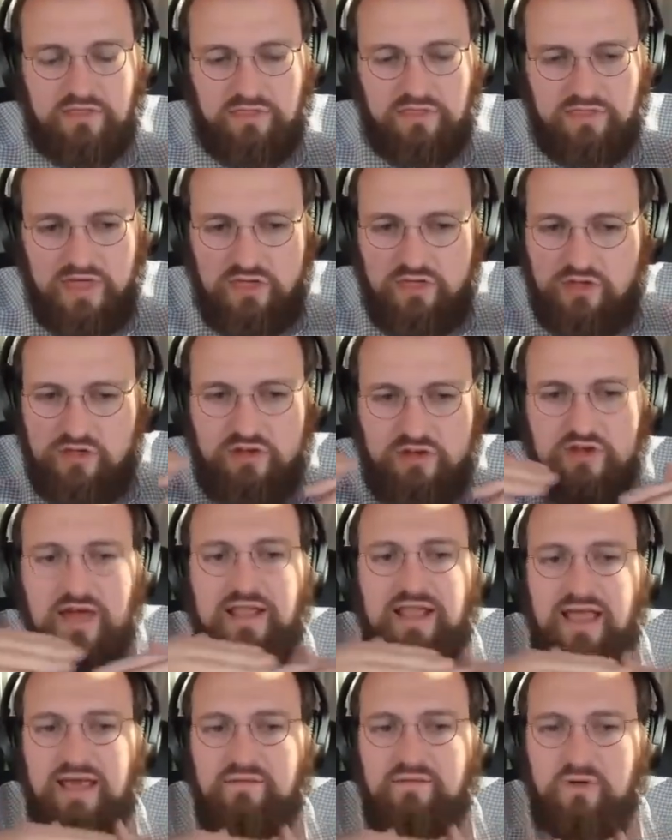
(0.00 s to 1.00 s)
they should
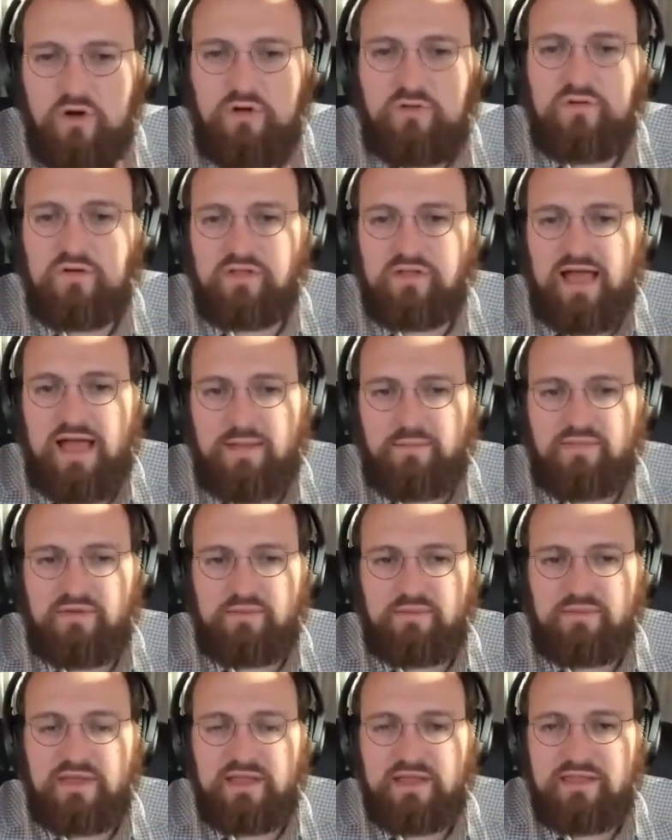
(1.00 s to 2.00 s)
not have overlap
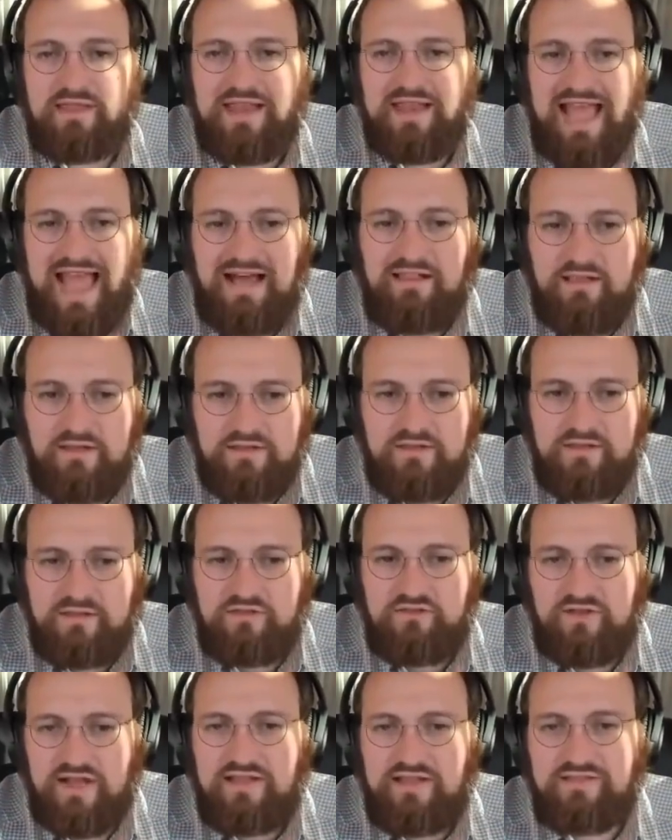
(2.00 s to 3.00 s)
meaning that Alice's
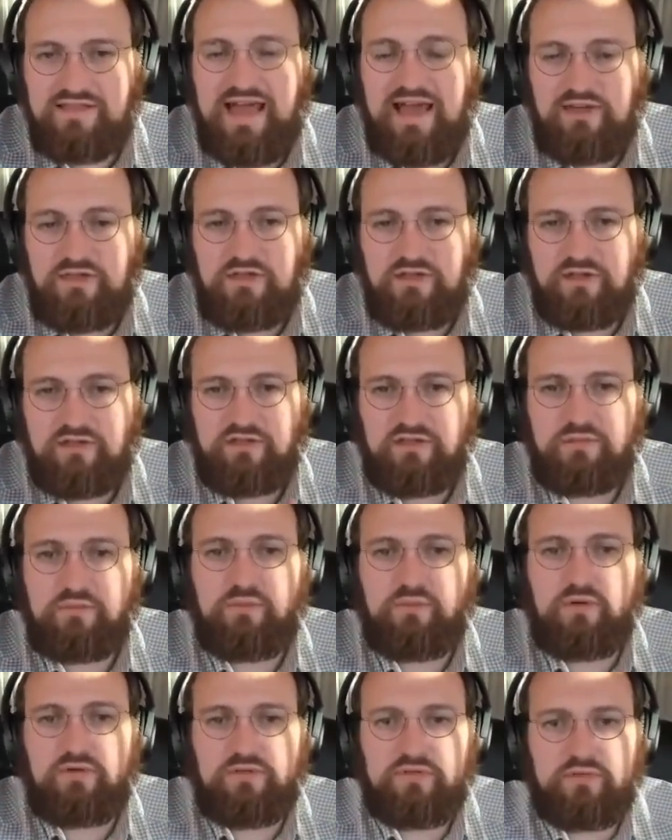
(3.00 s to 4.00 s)
transaction is in
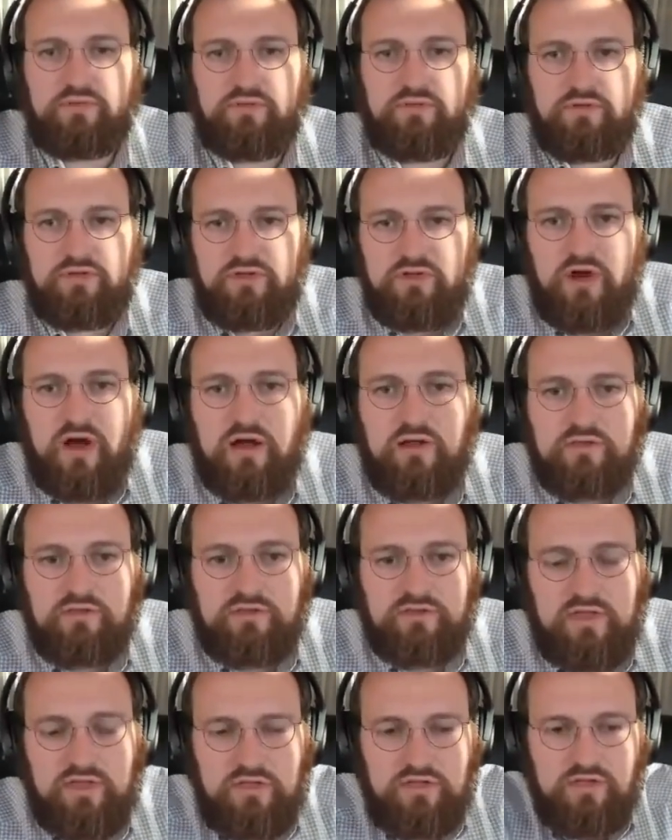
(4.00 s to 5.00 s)
both of those
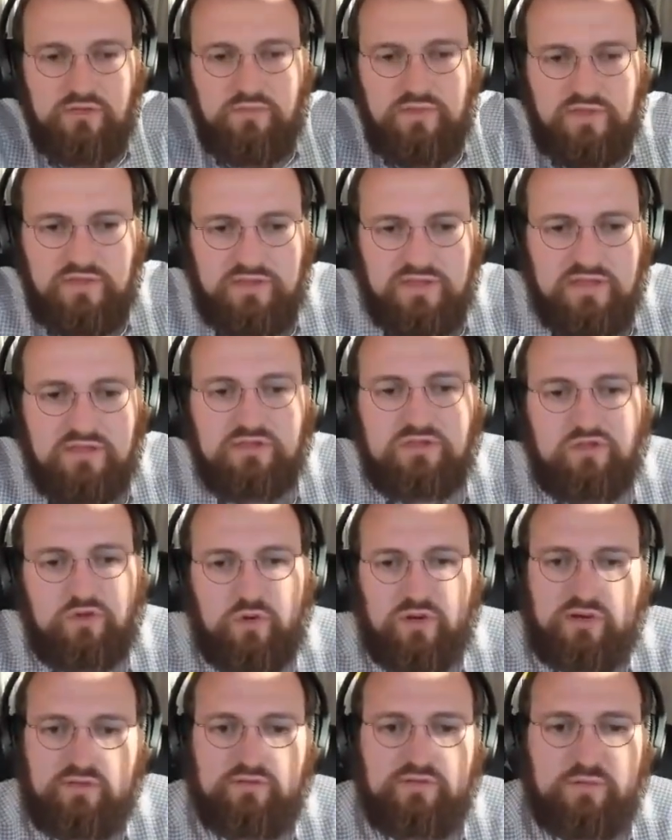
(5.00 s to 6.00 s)
shards. They should be
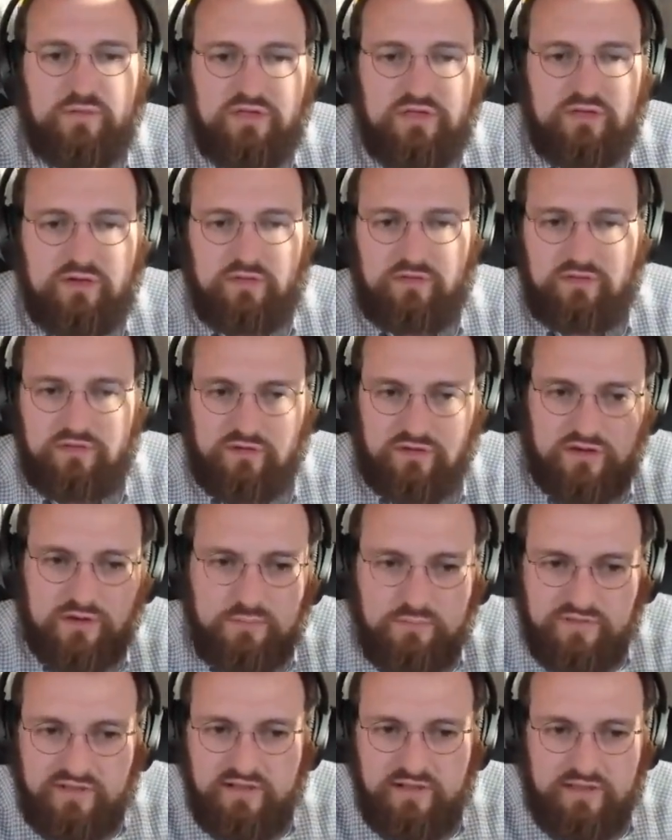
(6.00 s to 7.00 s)
disjoint from each other. They're
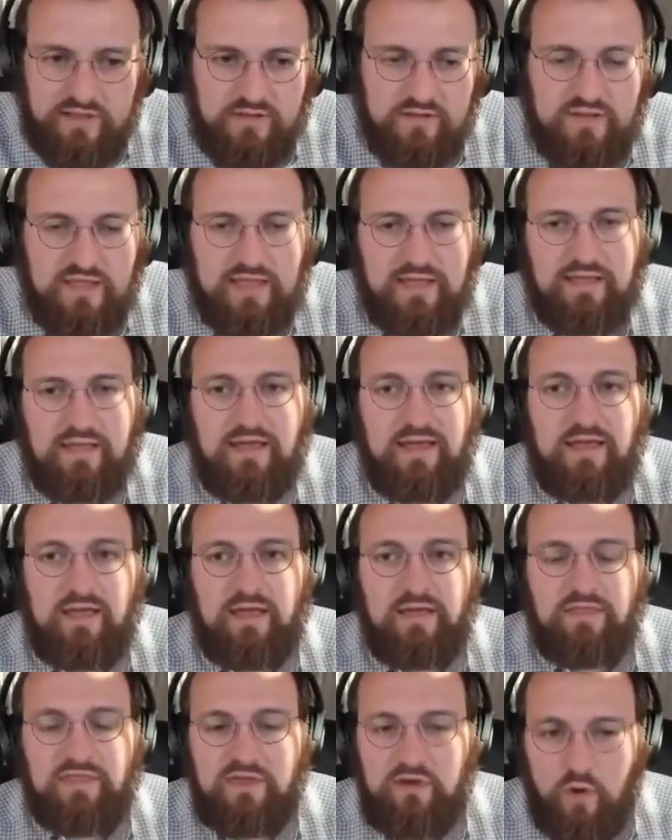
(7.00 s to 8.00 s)
completely unique.
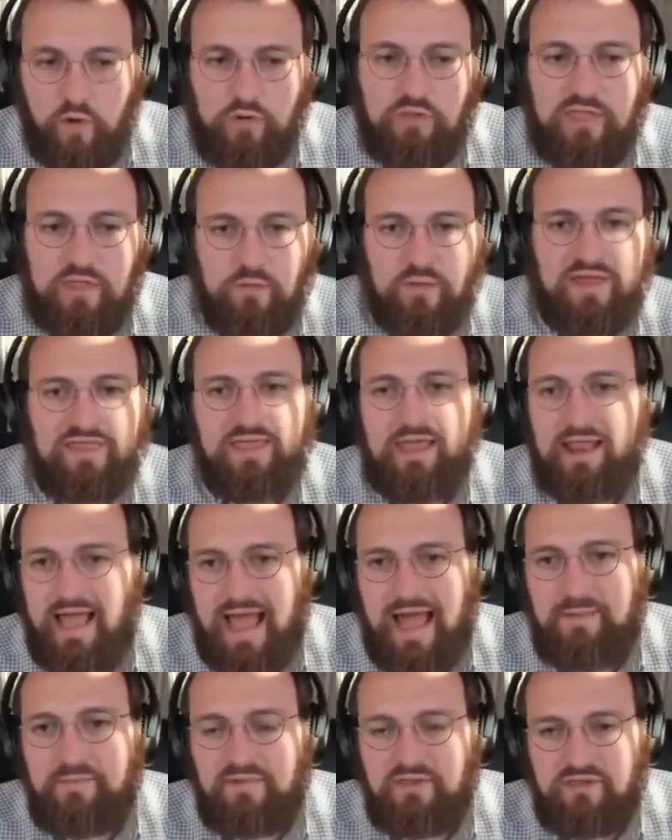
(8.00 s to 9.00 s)
The only way that
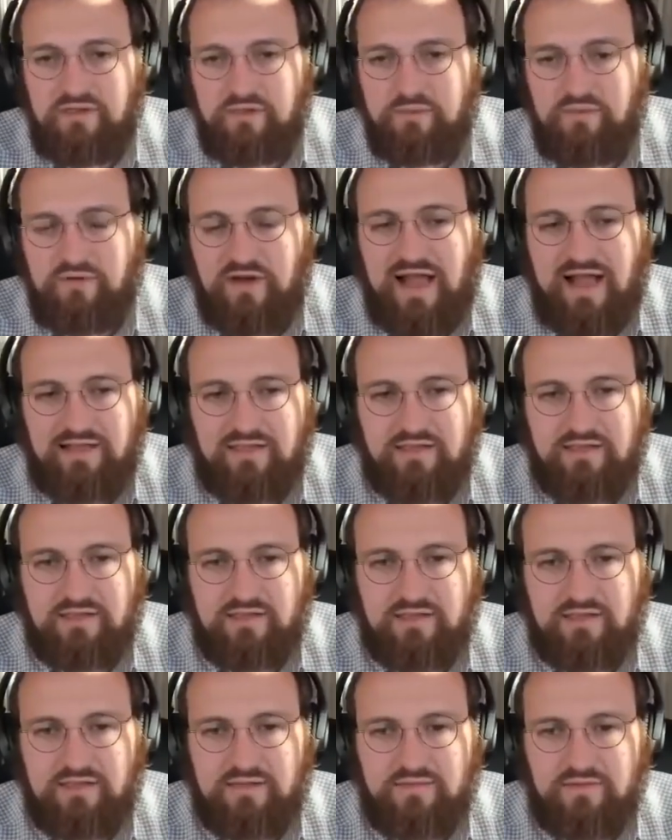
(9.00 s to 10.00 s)
happens in practice
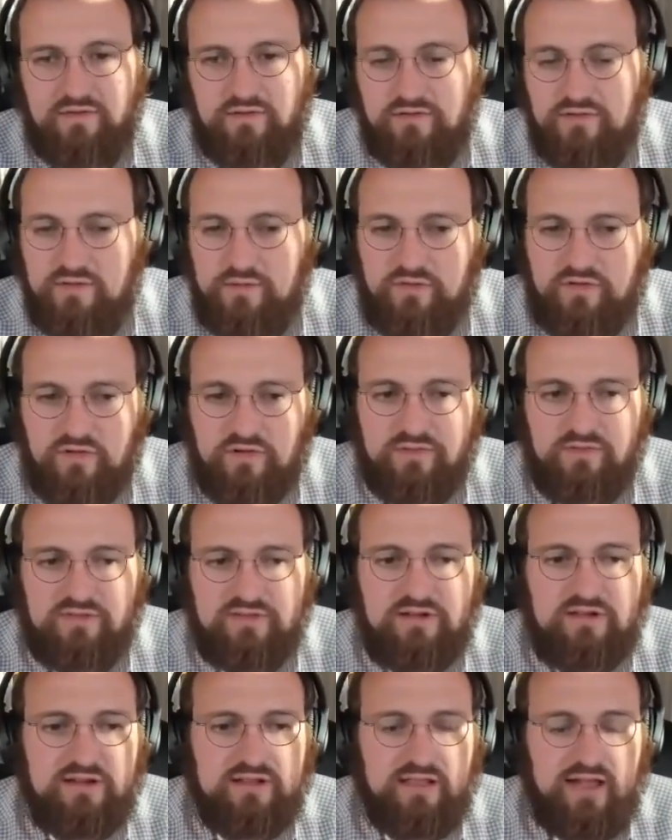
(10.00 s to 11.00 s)
is if there's some sort of
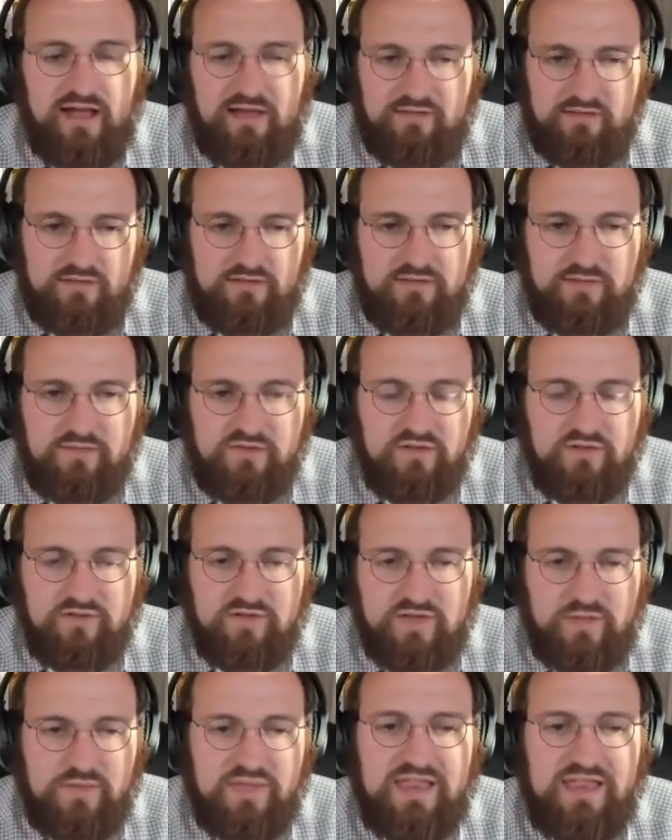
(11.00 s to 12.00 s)
serializer, some sort of
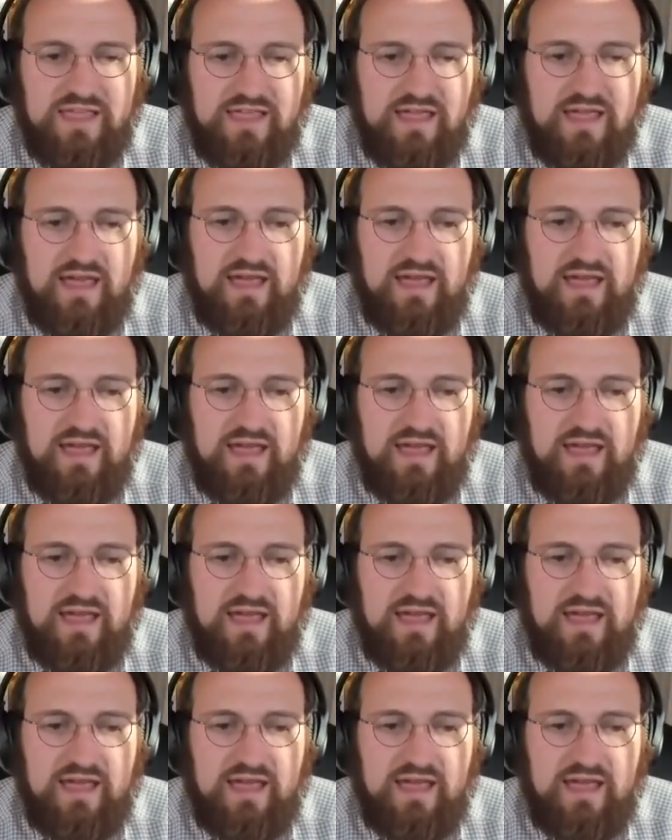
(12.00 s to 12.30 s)
committee